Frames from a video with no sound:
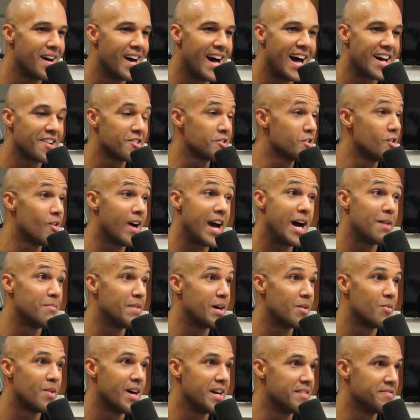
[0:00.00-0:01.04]
I don't know how
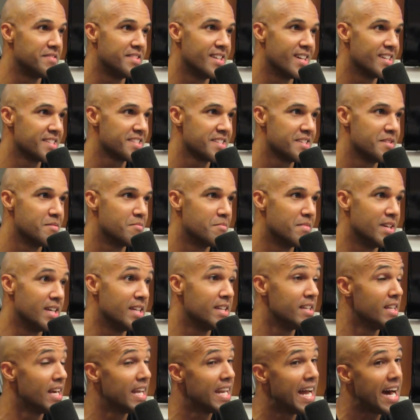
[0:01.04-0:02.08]
my wife does it,
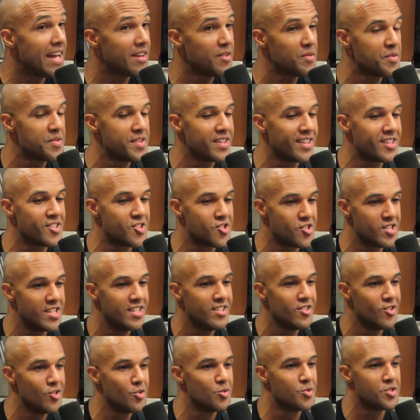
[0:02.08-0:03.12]
and I don't think
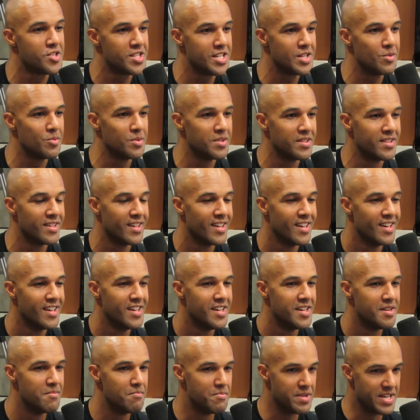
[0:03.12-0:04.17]
she knew she would
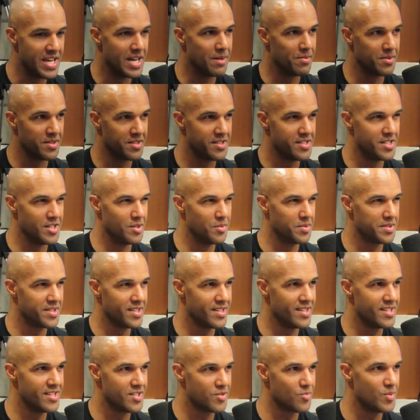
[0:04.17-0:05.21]
be able to deal with
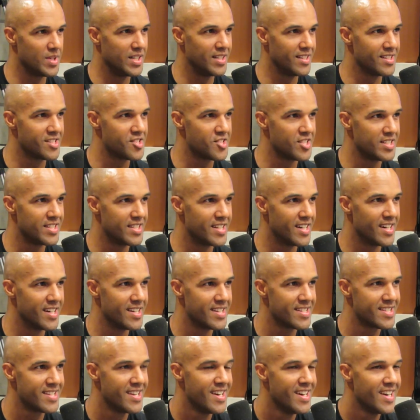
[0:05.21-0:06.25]
it as well as she
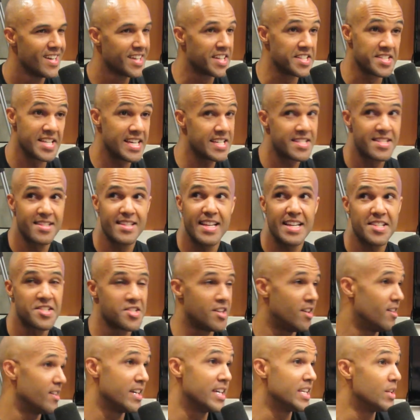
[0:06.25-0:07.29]
does, because that's
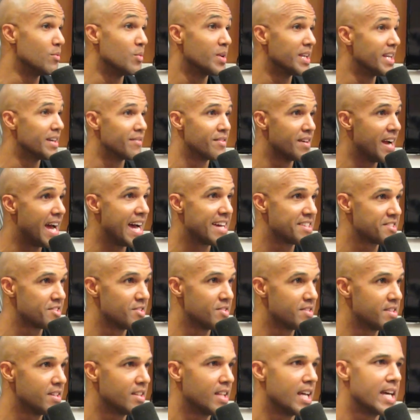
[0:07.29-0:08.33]
all anyone ever asks
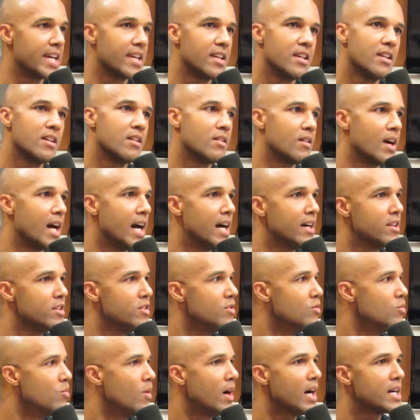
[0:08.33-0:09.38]
her. They're like, "Yo, how do
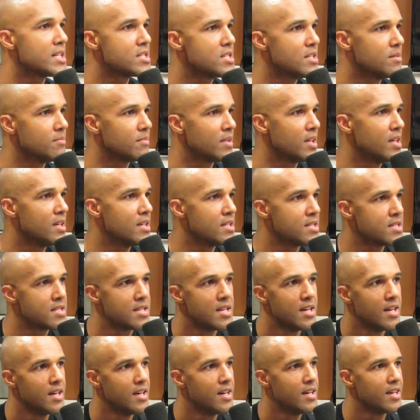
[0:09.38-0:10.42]
you watch him kiss
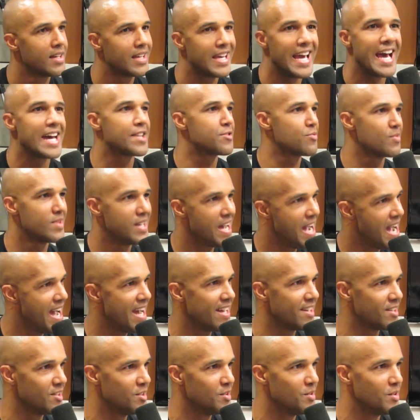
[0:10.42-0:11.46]
Katherine
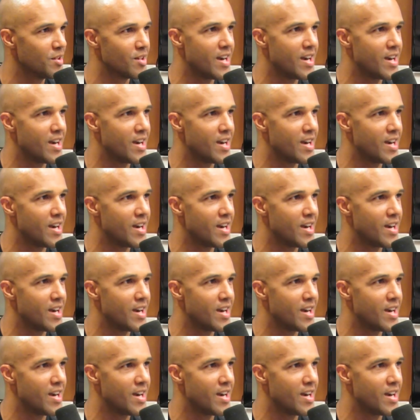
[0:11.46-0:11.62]
Heigl?"